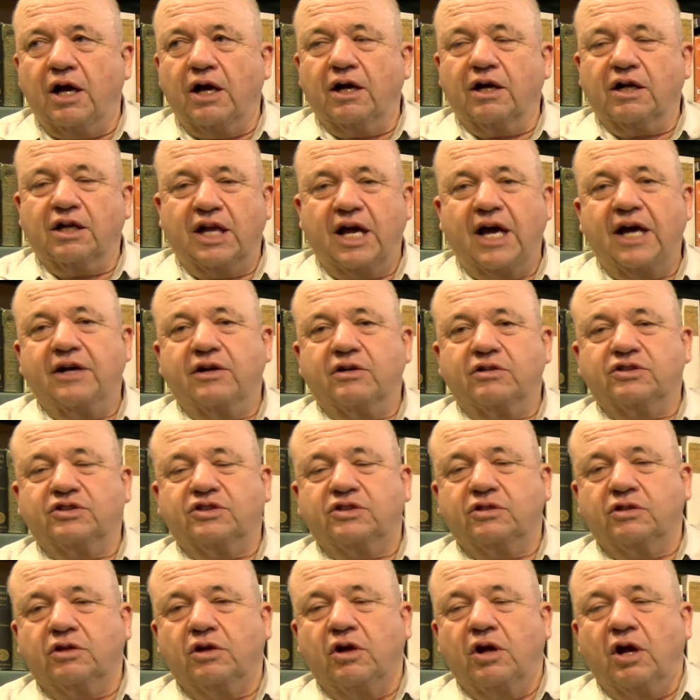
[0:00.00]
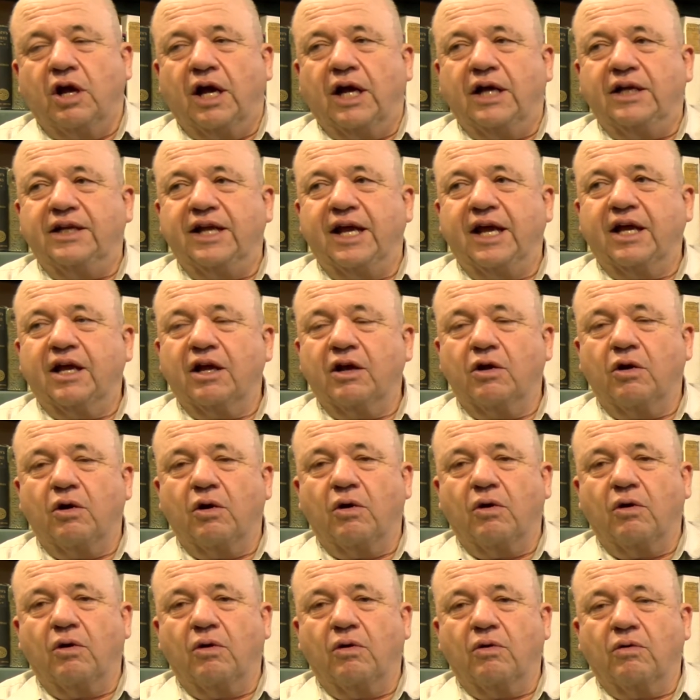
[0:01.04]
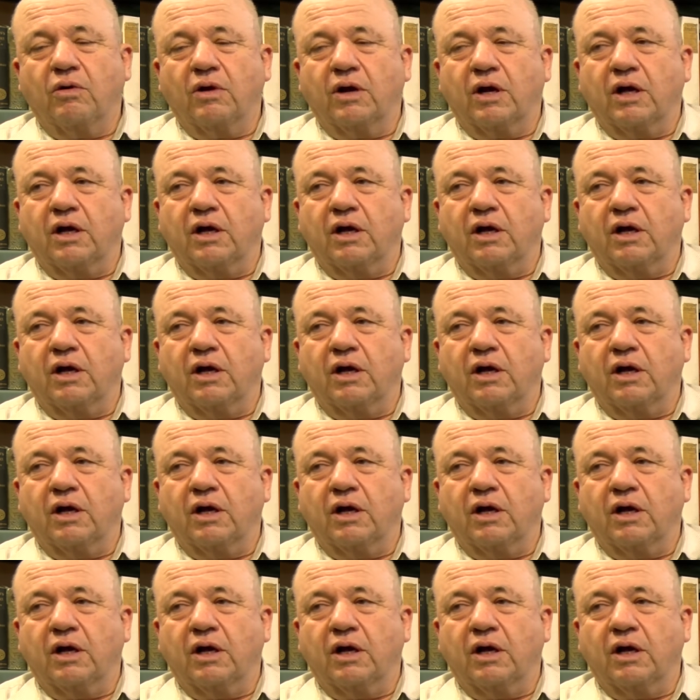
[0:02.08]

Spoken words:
gliders, and they can go.